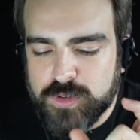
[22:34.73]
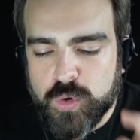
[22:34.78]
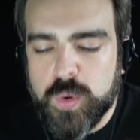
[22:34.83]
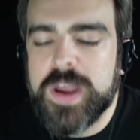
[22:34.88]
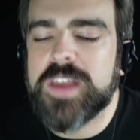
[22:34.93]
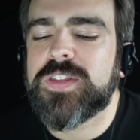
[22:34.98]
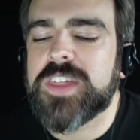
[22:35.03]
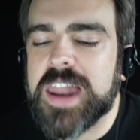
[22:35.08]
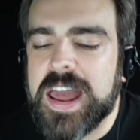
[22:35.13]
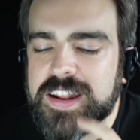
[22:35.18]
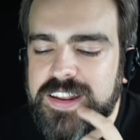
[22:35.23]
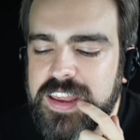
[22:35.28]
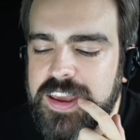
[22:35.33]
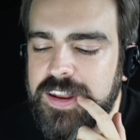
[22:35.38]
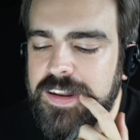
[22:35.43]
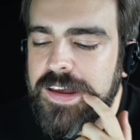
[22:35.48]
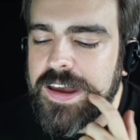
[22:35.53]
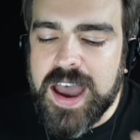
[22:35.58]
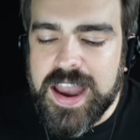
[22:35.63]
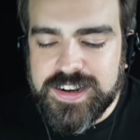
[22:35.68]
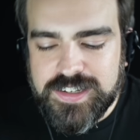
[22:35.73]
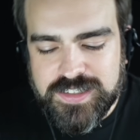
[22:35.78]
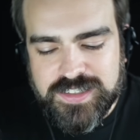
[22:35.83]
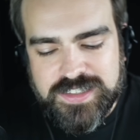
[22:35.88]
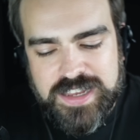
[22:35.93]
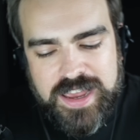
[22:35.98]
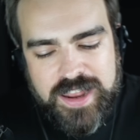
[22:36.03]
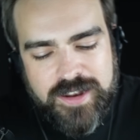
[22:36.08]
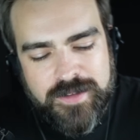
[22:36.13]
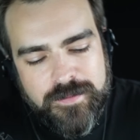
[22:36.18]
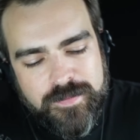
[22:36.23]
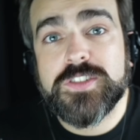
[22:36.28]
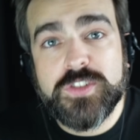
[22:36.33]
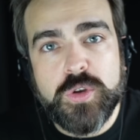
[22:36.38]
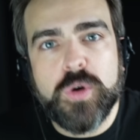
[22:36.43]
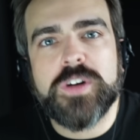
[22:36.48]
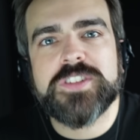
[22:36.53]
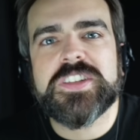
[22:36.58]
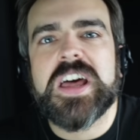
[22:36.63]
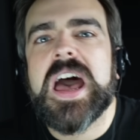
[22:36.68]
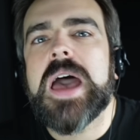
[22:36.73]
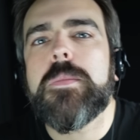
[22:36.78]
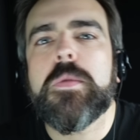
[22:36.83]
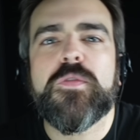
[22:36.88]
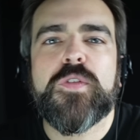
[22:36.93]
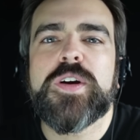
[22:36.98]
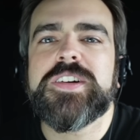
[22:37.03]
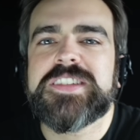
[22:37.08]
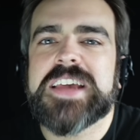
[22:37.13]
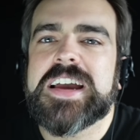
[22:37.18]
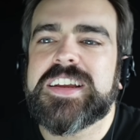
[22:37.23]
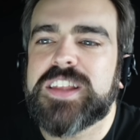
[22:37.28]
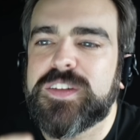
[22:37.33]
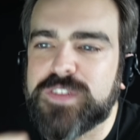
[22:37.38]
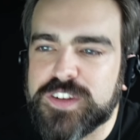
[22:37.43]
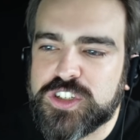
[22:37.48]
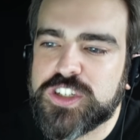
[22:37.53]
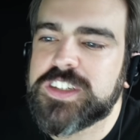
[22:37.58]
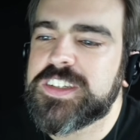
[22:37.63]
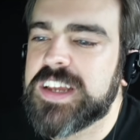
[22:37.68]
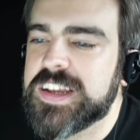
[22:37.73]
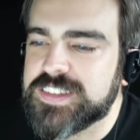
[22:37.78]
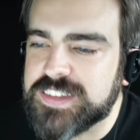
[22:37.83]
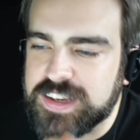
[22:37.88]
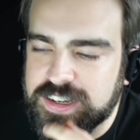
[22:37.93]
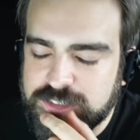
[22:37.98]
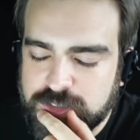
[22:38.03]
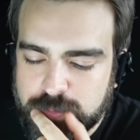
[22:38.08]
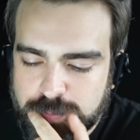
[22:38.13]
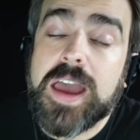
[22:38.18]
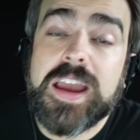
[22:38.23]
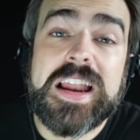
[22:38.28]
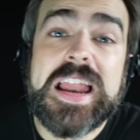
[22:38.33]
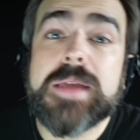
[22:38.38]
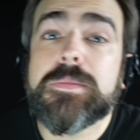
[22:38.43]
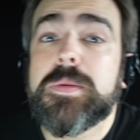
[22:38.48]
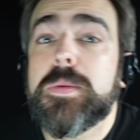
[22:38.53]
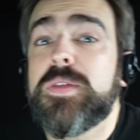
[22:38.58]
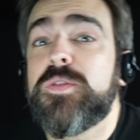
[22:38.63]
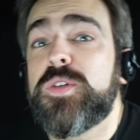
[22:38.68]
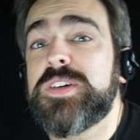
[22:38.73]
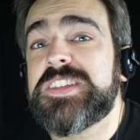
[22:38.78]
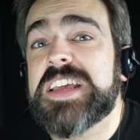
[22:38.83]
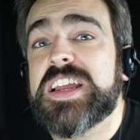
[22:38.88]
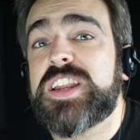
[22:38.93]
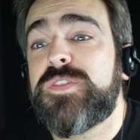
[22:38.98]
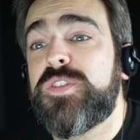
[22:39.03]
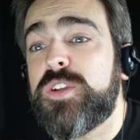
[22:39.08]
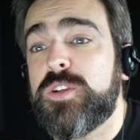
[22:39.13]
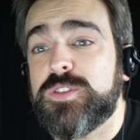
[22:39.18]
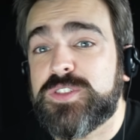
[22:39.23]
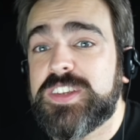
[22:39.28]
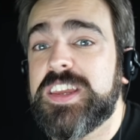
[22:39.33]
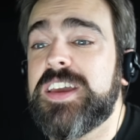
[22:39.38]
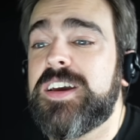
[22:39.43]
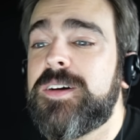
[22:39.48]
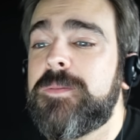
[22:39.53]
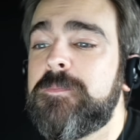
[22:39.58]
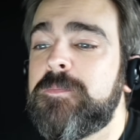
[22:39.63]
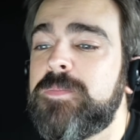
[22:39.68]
tweet that I did, I just said, source, I am a voice actor for GTA 6. I claimed to be the voice actor for Lucia,